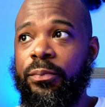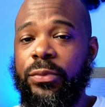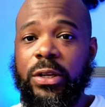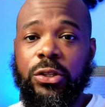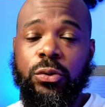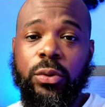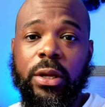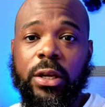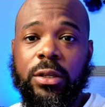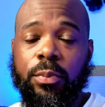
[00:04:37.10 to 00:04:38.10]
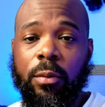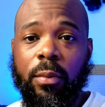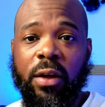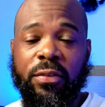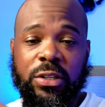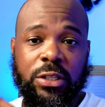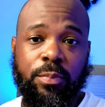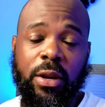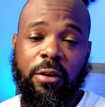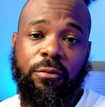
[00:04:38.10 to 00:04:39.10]
the 2 gigs per month and just
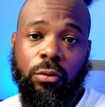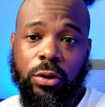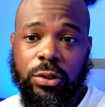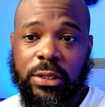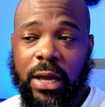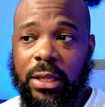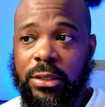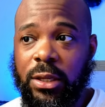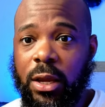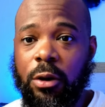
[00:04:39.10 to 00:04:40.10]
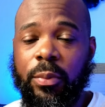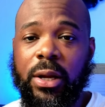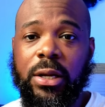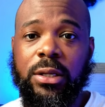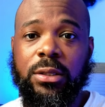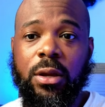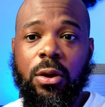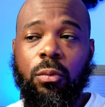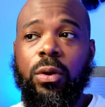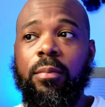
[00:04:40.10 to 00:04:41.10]
pay that $400 a year because
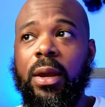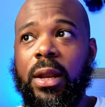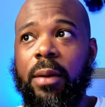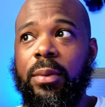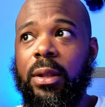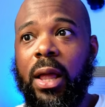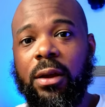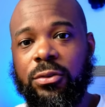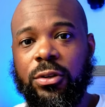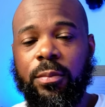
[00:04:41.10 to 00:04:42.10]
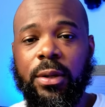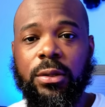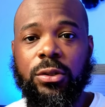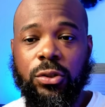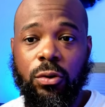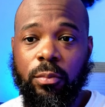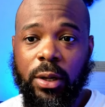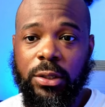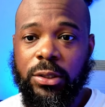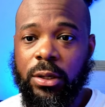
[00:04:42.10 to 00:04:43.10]
we may not be live streaming so
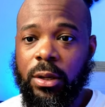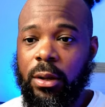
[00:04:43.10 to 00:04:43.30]
much